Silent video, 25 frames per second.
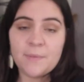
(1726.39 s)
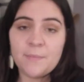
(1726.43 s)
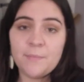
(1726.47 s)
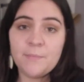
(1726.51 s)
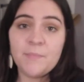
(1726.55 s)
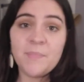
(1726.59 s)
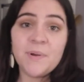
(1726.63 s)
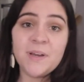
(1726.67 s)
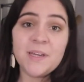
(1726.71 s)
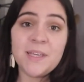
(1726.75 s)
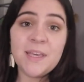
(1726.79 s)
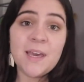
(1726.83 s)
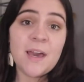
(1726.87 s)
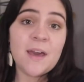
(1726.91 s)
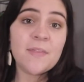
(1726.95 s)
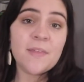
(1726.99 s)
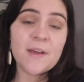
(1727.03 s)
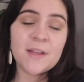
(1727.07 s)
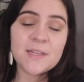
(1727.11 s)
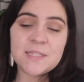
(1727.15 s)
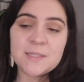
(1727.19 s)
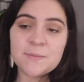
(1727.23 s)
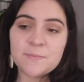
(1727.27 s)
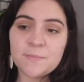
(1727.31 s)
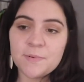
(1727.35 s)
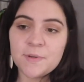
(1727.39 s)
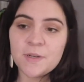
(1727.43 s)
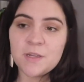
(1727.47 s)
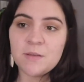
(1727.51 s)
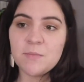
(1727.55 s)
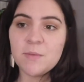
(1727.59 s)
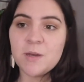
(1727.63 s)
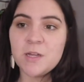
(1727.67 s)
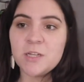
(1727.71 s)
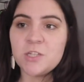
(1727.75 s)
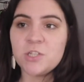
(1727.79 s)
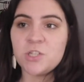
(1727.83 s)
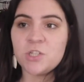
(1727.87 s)
But yeah, that's pretty
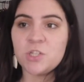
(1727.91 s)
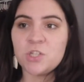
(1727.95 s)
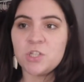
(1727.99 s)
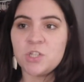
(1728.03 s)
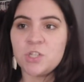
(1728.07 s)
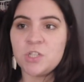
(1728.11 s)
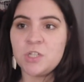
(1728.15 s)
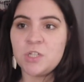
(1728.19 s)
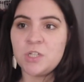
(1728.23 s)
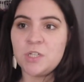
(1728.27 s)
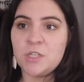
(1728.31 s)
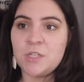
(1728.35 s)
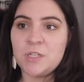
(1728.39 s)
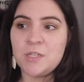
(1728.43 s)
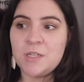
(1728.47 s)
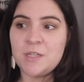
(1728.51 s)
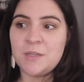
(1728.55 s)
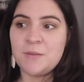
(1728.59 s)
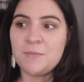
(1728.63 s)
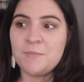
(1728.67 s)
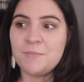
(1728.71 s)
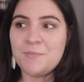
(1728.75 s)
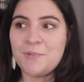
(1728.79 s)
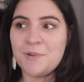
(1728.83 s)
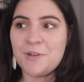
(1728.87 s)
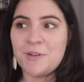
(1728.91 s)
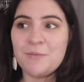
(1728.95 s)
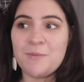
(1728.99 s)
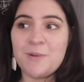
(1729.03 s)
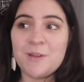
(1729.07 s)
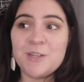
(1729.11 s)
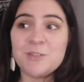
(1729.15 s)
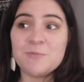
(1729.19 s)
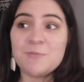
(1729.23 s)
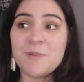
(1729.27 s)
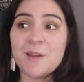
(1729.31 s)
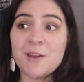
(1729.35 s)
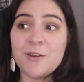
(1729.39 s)
much
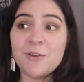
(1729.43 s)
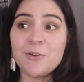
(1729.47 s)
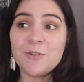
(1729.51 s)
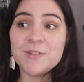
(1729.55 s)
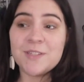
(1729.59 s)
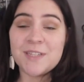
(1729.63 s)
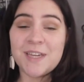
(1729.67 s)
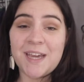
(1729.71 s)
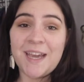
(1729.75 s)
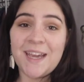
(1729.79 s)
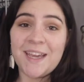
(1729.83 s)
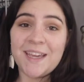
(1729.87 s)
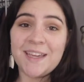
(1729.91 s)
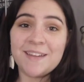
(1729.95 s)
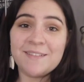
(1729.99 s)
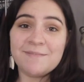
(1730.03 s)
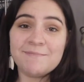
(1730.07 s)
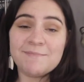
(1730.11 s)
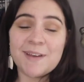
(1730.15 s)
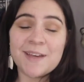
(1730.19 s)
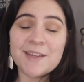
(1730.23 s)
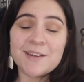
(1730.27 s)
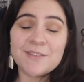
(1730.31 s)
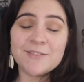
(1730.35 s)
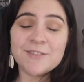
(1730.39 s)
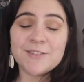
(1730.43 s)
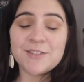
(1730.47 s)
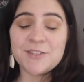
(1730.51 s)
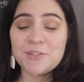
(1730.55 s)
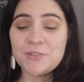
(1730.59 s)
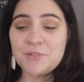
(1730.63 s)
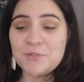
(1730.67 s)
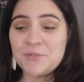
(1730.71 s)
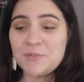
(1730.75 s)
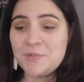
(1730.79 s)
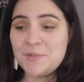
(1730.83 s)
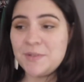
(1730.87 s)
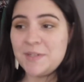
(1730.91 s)
my whole day. I don't
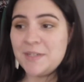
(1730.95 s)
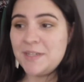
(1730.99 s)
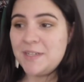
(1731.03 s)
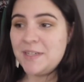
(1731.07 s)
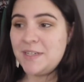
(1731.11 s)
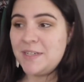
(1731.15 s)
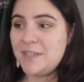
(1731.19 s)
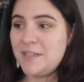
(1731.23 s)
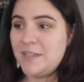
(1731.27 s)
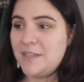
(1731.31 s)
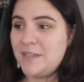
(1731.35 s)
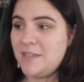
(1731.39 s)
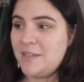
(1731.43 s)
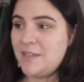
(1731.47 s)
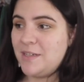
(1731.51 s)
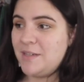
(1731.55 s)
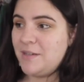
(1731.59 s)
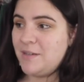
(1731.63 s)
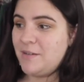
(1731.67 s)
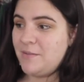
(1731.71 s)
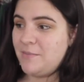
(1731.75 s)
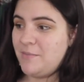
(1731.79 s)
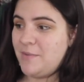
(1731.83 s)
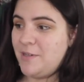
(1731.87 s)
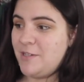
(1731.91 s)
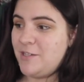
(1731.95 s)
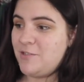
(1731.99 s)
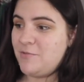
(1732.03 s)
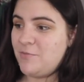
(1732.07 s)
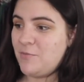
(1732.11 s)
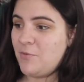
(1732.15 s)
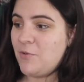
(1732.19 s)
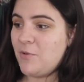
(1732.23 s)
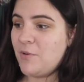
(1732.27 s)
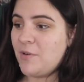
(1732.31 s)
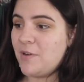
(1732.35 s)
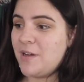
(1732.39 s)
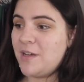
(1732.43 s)
do much
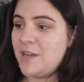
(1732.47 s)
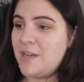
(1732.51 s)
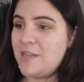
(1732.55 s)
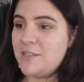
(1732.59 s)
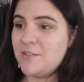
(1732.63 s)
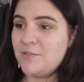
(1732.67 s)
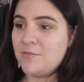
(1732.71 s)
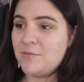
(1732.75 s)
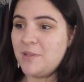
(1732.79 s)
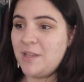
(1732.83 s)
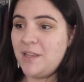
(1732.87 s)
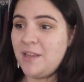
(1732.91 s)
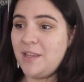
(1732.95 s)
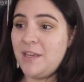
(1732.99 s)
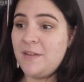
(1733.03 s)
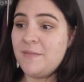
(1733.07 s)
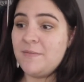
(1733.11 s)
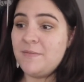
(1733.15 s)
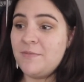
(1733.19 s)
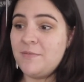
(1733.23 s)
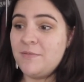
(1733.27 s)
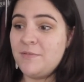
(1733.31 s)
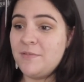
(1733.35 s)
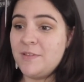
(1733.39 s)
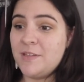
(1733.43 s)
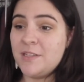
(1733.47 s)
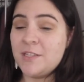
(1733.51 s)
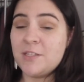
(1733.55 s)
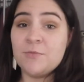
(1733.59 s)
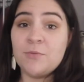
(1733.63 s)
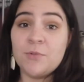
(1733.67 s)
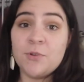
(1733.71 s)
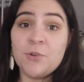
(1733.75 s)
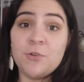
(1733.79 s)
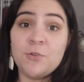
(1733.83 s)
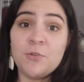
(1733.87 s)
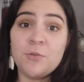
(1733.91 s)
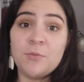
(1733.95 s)
more, and I don't really leave this
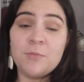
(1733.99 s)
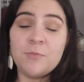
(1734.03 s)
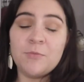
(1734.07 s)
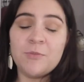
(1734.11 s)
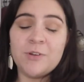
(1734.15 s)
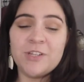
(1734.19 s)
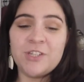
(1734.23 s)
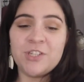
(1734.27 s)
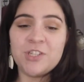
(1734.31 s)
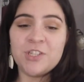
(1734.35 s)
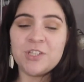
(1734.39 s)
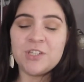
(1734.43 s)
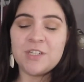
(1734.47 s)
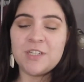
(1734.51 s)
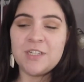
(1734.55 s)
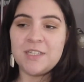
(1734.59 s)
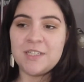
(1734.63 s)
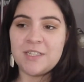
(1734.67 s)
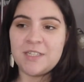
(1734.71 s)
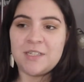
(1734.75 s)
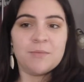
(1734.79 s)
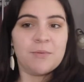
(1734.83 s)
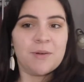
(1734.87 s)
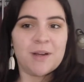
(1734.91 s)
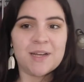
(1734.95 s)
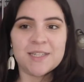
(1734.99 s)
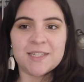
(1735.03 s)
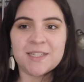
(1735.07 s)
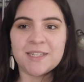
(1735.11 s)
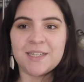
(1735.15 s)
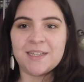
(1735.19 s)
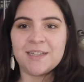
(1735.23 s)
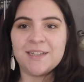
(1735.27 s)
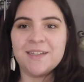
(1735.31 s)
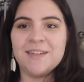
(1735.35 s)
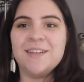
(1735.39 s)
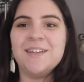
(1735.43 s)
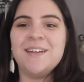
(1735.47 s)
room, which is
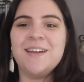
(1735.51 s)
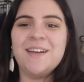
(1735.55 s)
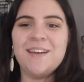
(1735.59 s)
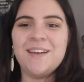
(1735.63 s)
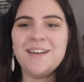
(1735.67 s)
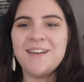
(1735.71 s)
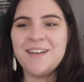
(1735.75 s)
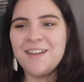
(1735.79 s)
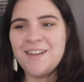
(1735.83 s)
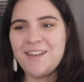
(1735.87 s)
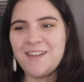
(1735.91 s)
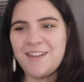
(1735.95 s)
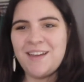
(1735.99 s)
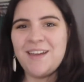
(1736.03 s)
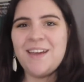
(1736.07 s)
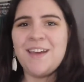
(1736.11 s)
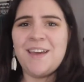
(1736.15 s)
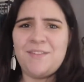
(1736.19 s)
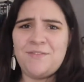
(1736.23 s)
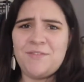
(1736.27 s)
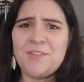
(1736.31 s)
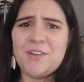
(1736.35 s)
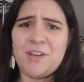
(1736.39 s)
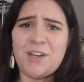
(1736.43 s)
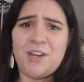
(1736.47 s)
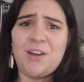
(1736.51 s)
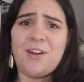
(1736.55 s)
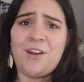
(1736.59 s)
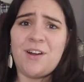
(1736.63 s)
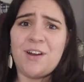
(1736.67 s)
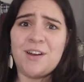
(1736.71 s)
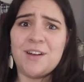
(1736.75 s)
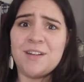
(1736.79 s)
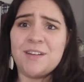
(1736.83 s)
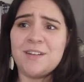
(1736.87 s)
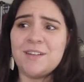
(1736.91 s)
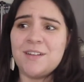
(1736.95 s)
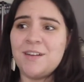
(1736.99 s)
depressing and very
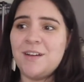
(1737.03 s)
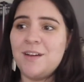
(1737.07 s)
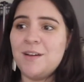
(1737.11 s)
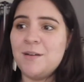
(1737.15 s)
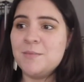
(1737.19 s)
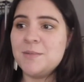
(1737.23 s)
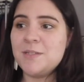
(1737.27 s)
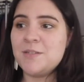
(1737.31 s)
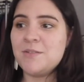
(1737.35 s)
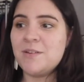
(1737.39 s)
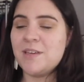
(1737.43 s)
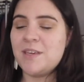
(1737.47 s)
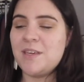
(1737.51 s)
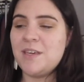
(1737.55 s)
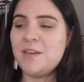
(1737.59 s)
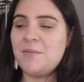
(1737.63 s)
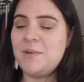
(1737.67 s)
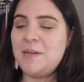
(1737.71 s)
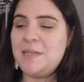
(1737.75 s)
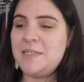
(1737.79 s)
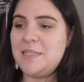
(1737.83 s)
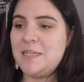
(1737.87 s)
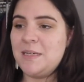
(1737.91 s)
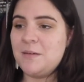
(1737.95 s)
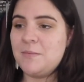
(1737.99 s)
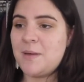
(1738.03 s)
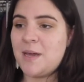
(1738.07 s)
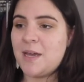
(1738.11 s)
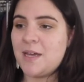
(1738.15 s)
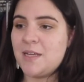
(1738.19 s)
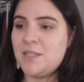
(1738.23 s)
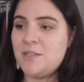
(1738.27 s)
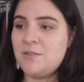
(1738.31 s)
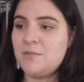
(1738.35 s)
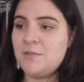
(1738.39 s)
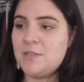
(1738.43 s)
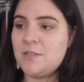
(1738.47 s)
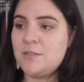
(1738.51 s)
hard. So I can't wait to get back
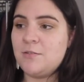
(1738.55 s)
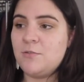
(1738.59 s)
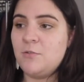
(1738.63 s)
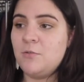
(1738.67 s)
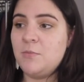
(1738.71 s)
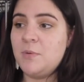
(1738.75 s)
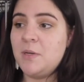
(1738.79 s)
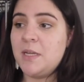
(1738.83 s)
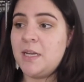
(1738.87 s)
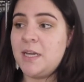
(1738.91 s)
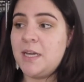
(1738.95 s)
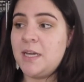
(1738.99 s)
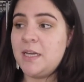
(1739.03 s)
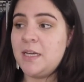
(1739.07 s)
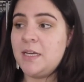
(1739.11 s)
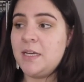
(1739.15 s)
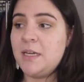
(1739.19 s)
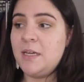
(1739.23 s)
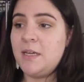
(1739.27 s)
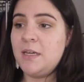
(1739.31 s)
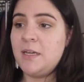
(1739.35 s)
into a school building.